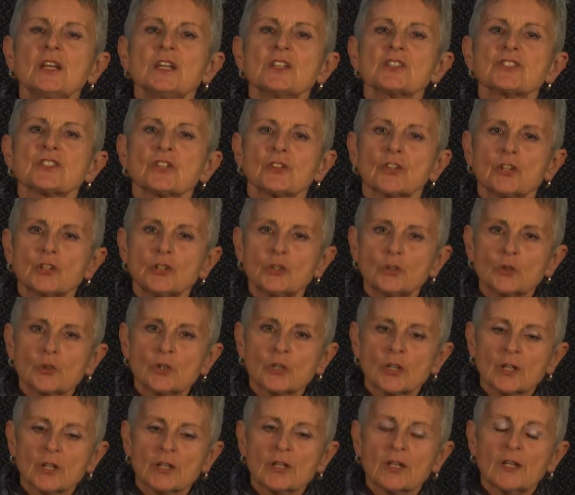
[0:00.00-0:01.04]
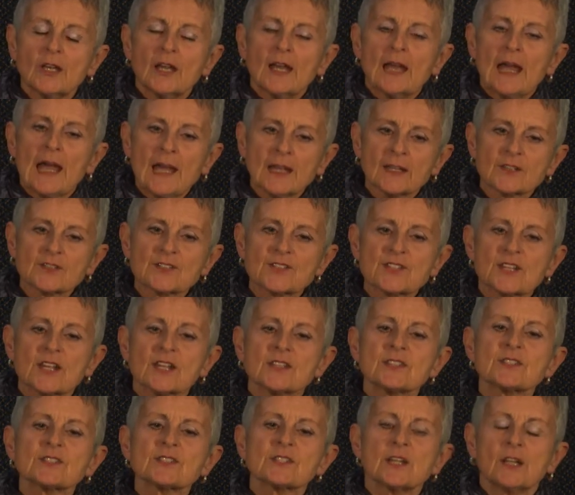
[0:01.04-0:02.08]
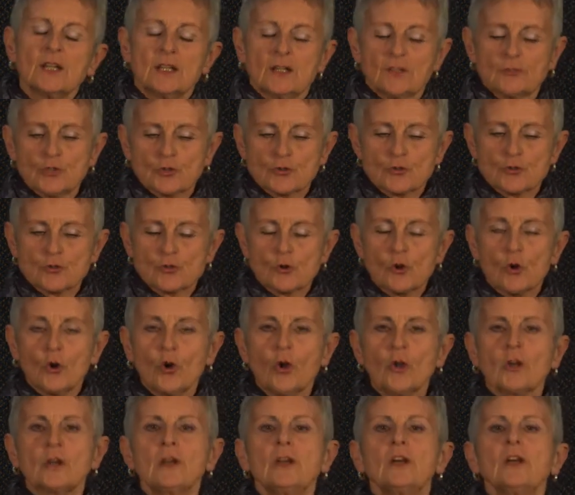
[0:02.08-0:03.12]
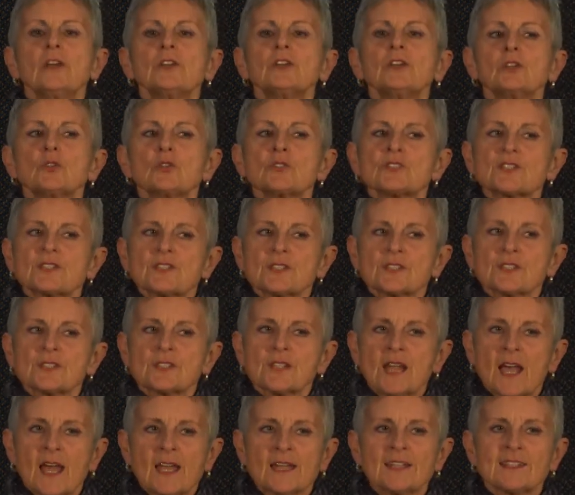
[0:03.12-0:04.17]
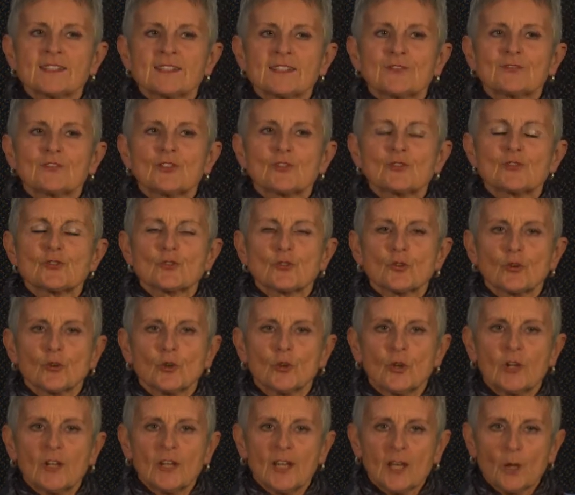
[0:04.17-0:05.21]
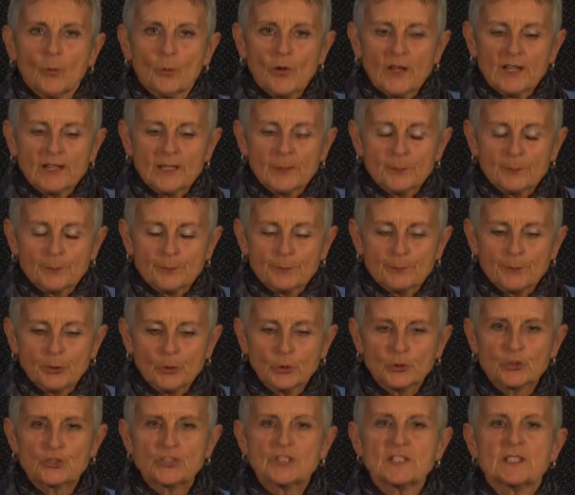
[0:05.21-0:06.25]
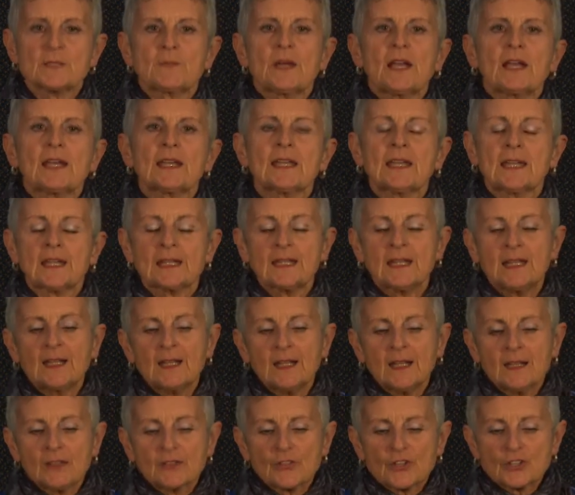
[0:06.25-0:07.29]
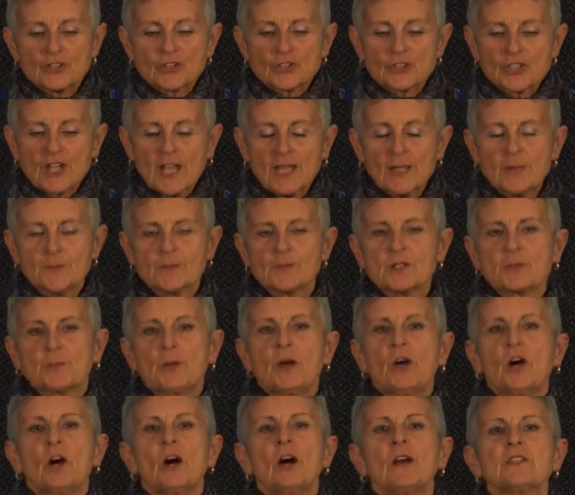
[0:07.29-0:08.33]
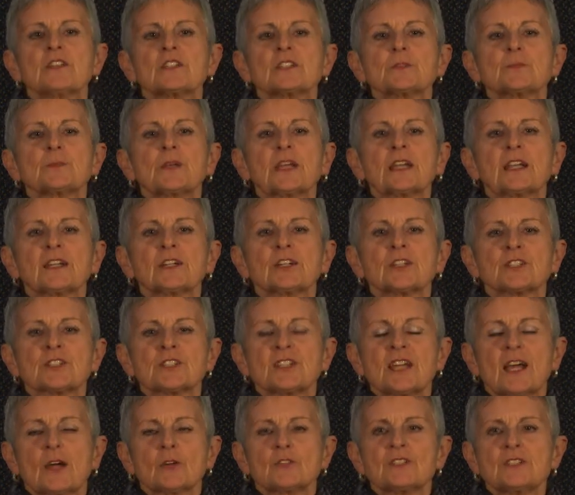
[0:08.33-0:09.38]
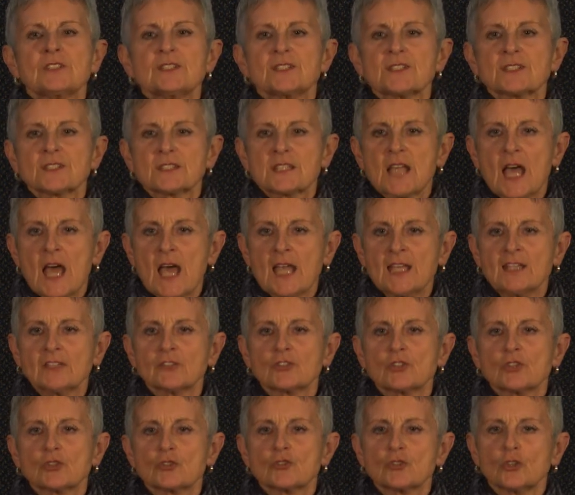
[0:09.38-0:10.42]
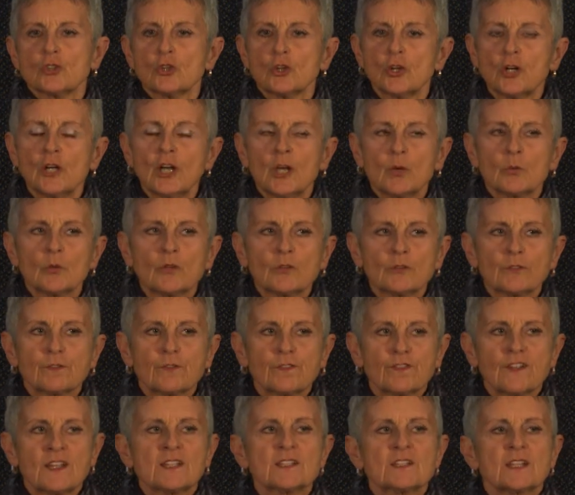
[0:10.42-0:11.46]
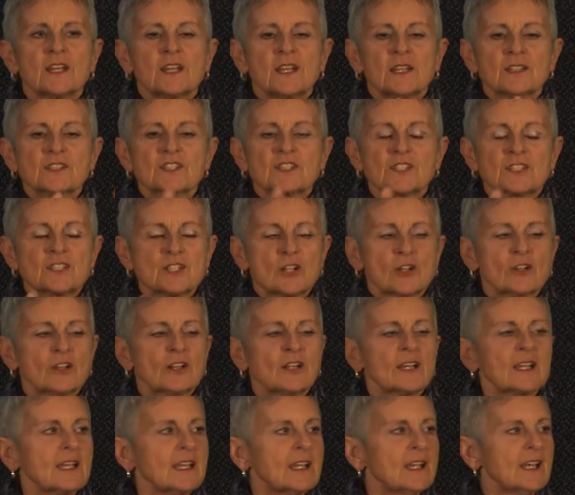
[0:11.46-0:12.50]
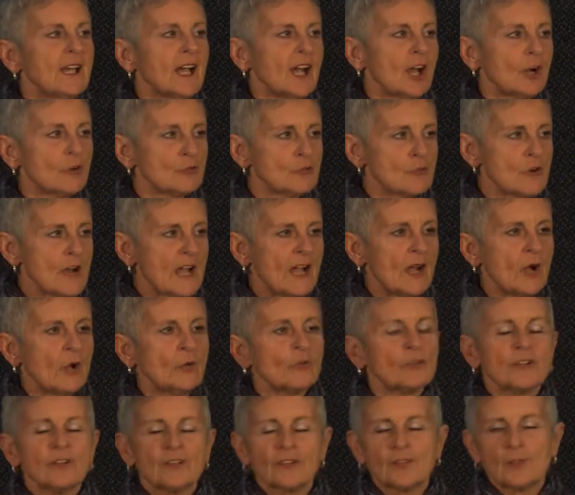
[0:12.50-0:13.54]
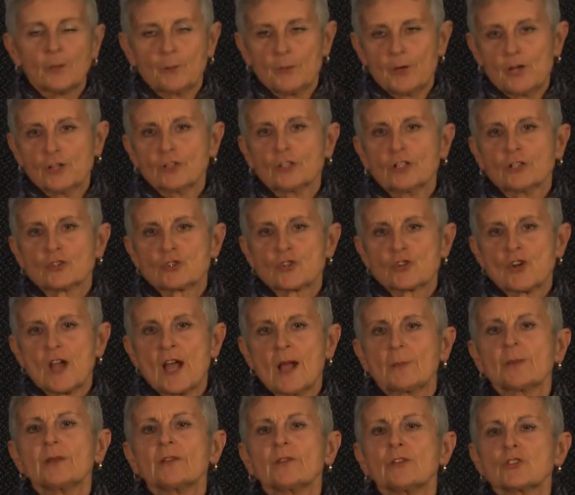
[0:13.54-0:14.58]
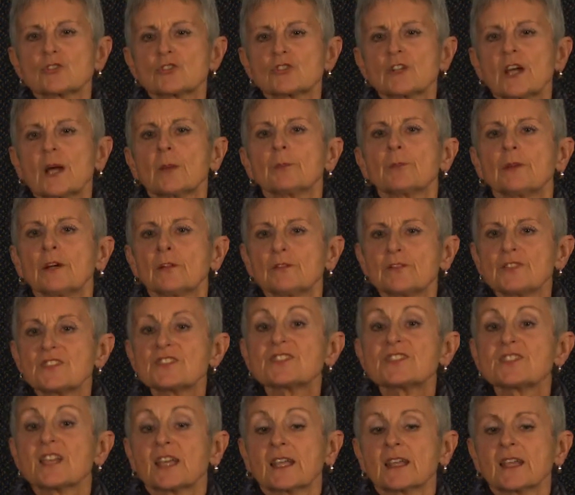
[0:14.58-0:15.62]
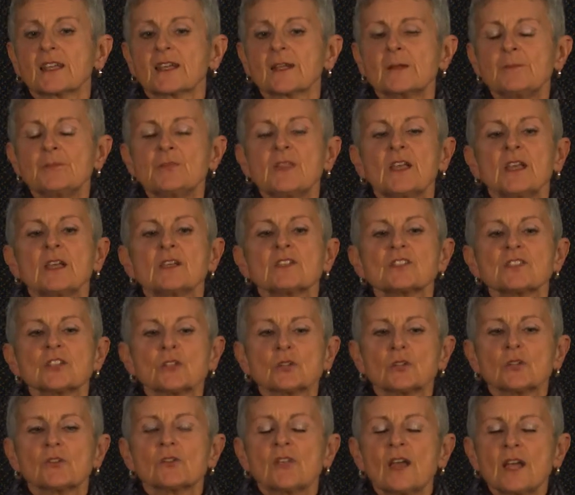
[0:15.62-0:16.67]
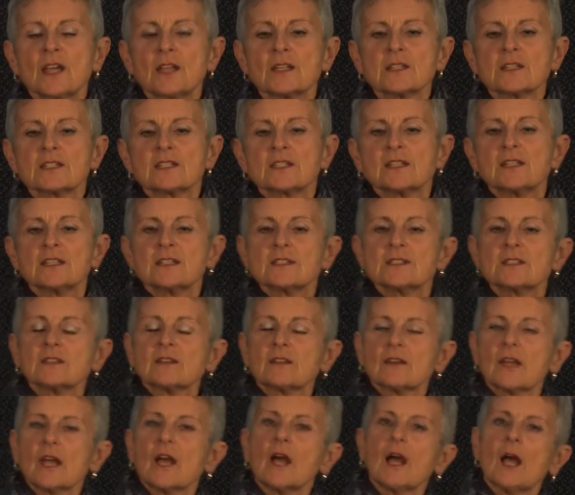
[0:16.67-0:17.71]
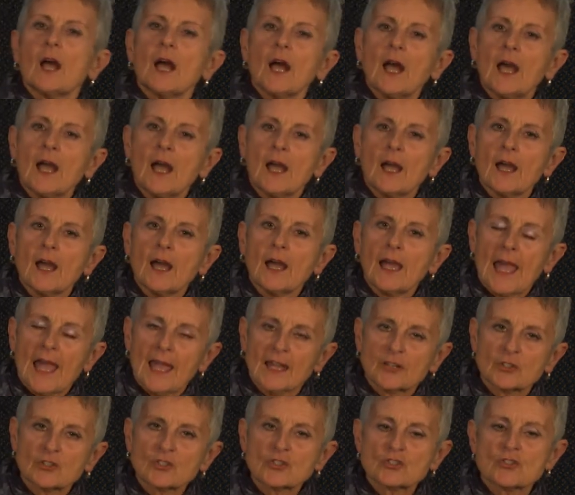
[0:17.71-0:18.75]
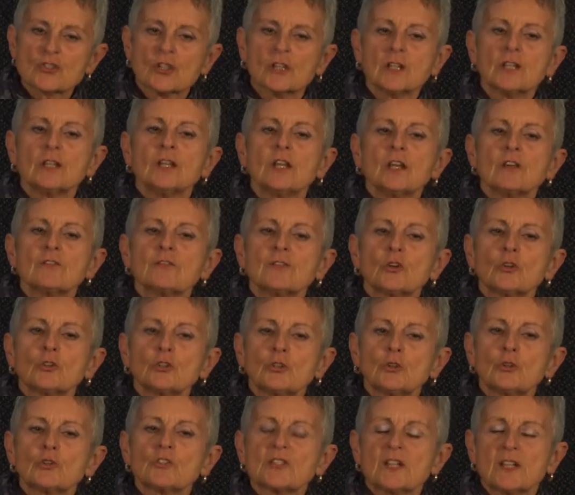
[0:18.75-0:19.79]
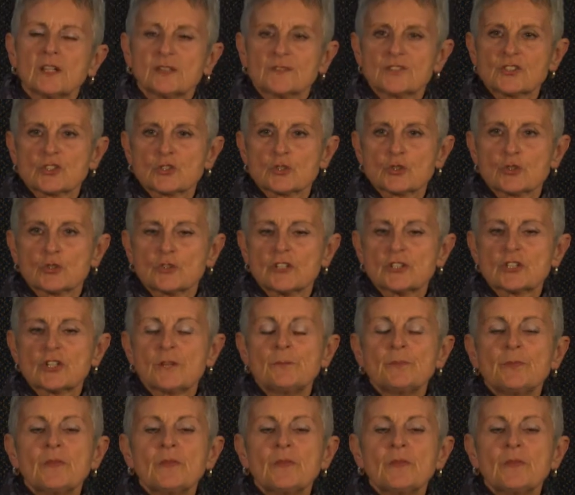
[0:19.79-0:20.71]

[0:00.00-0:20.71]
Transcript: so that you can access the drawer, use the sides of the drawer, and when it pushes back in, the shaped part that's been cut out inside the drawer will fit snugly around the bottle trap, the trap of the sink. So that is extra for you to have storage.